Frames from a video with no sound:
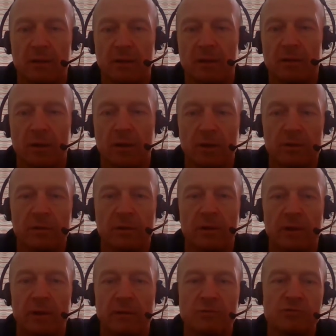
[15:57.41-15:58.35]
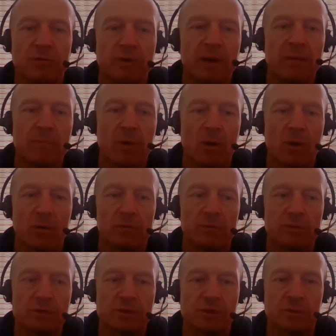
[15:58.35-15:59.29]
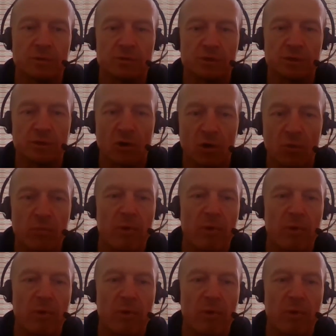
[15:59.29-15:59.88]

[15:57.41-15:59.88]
I'd learned that it was really important to go